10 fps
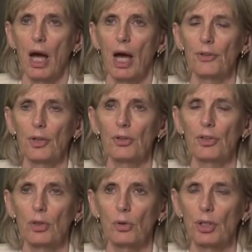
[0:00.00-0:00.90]
I don't
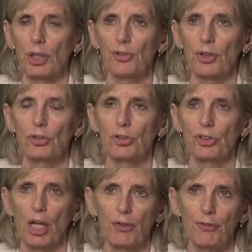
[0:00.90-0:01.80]
think organisations
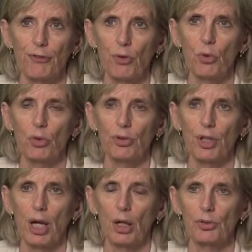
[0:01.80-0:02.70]
can afford
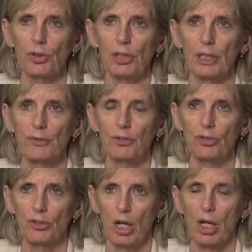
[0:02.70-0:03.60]
now to leave to
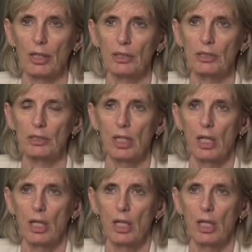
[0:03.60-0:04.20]
chance